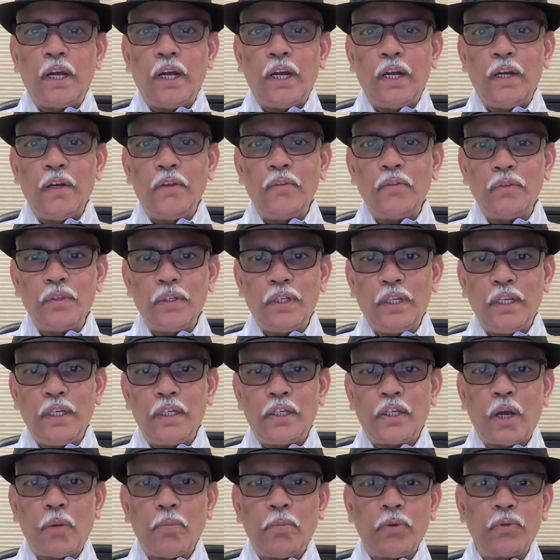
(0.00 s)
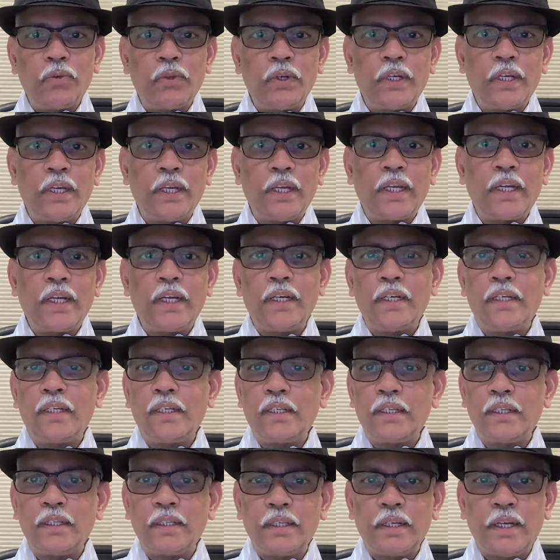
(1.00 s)
the top of the
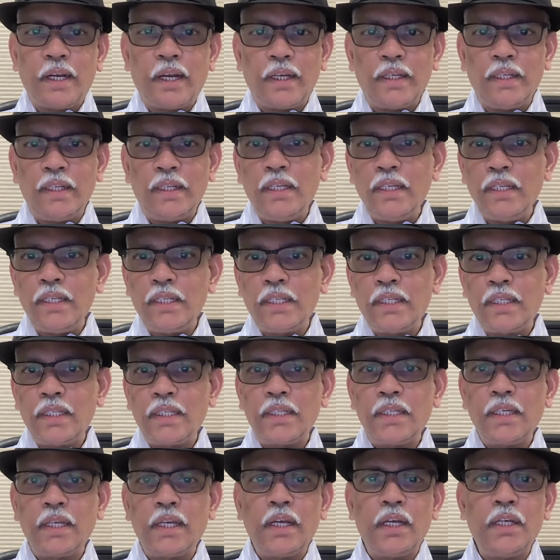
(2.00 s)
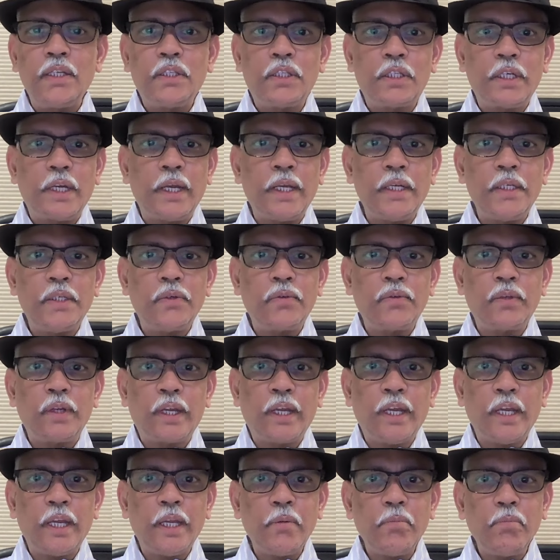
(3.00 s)
ticket at this stage of the
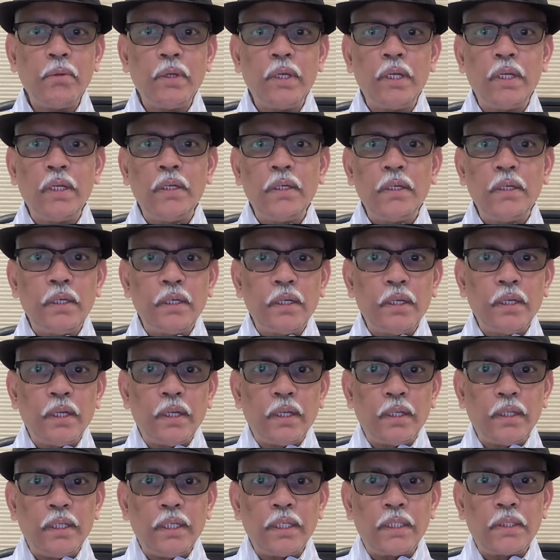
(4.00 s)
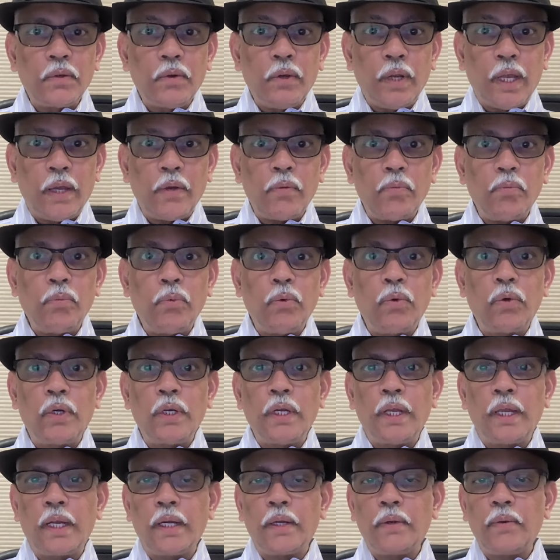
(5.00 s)
game, this will have more
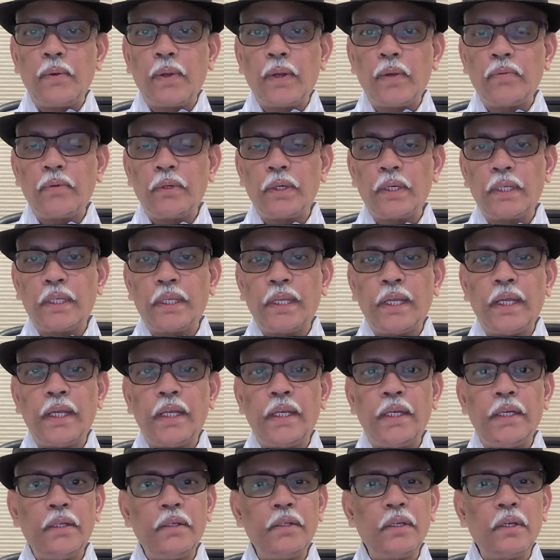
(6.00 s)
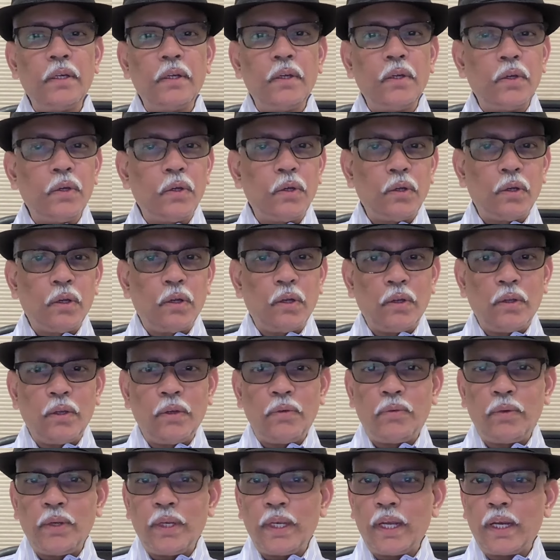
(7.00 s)
negative effect than
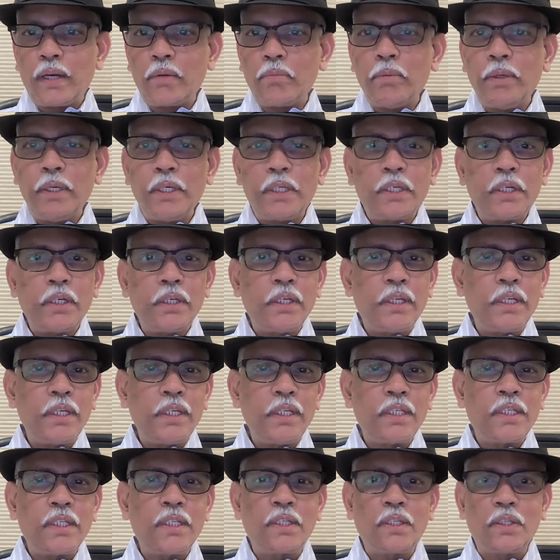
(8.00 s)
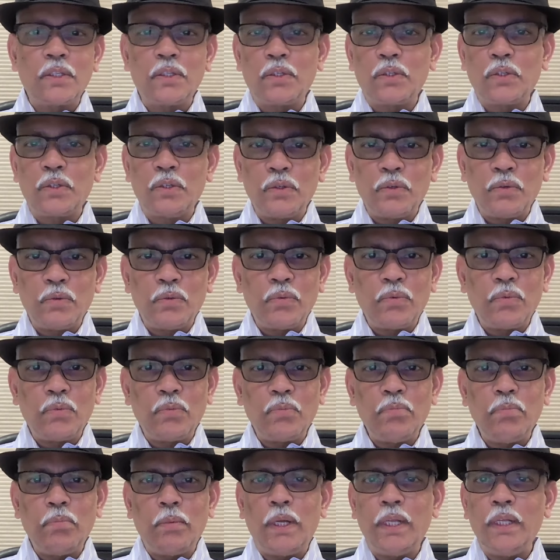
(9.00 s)
if we had mentioned this
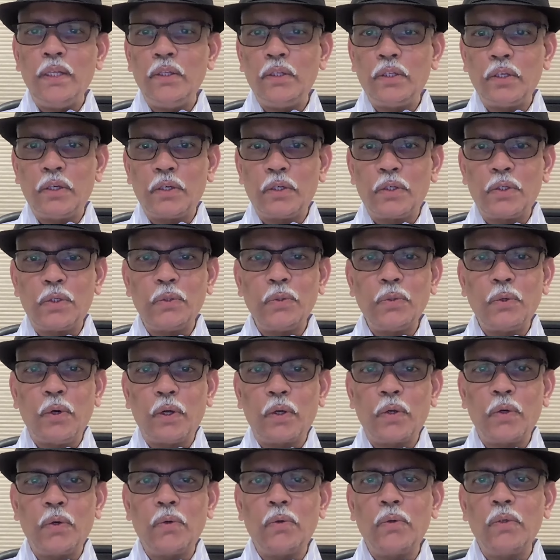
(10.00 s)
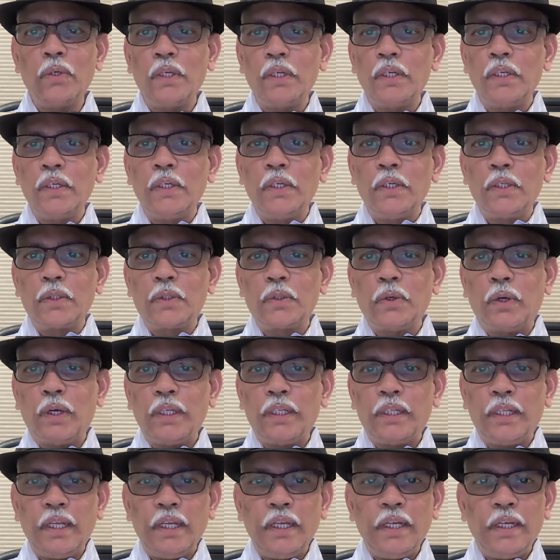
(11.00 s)
month or two ago. So I
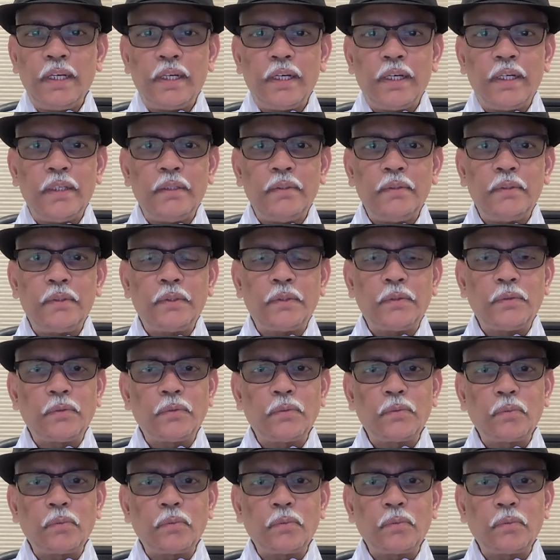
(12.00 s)
think the